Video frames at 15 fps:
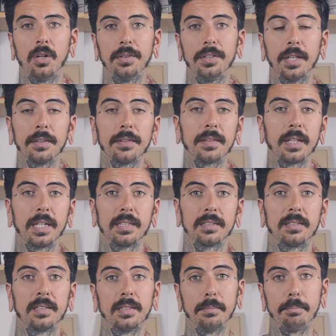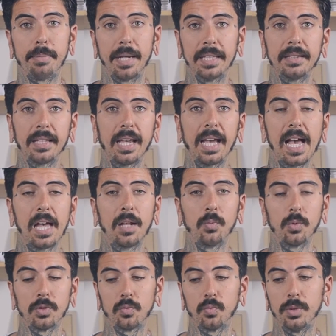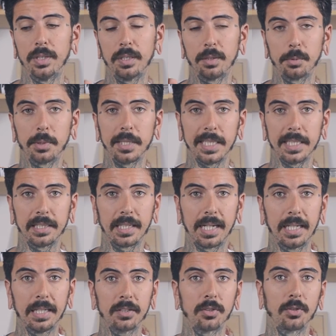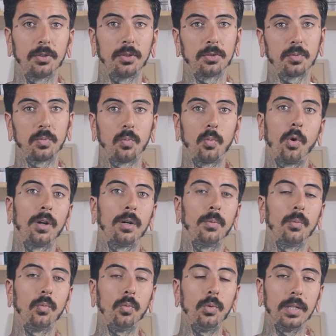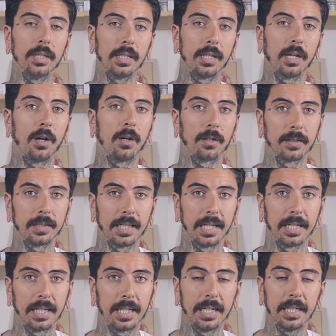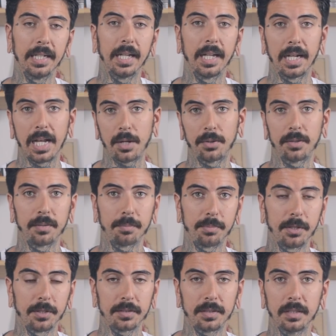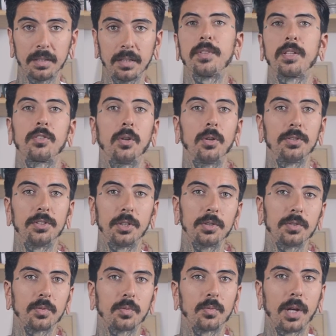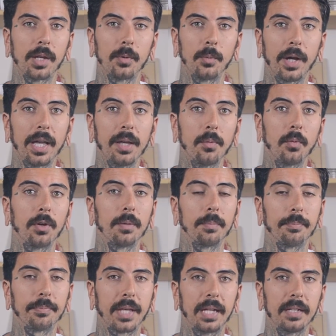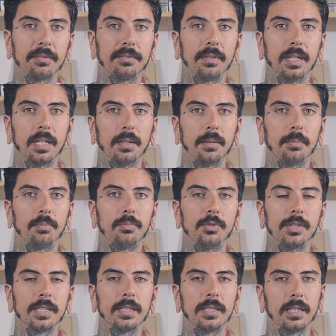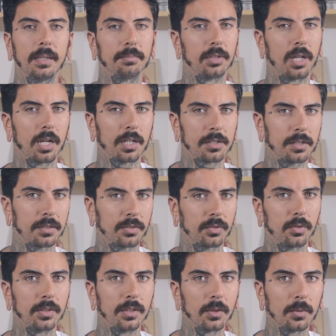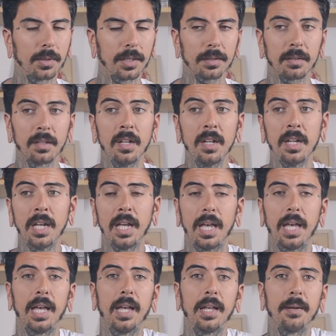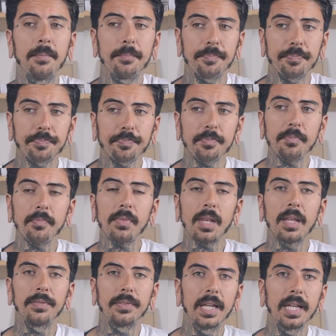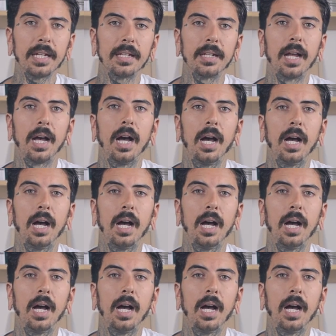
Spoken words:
the other thing is that the bend they had was really, really tight, so those were really hard to get in and out of the piercing. So those right away were kind of really obnoxious to deal with. And then